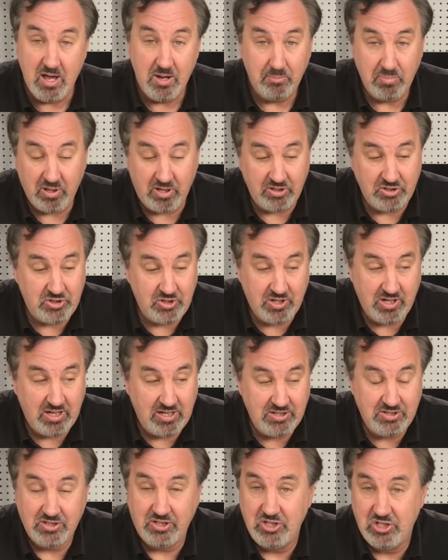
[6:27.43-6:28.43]
Plus, you can
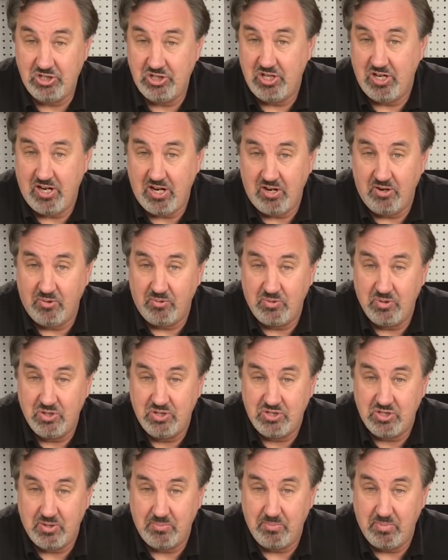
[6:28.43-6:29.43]
easily share with
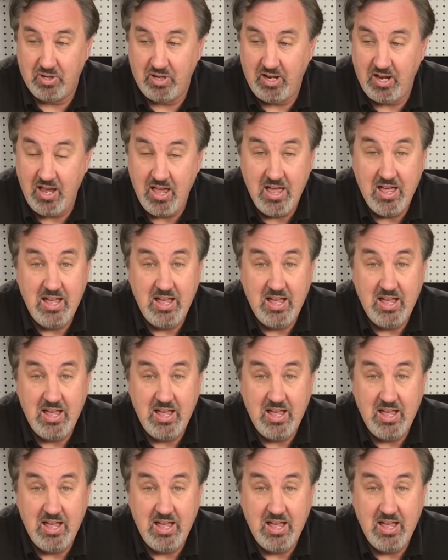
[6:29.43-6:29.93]
somebody,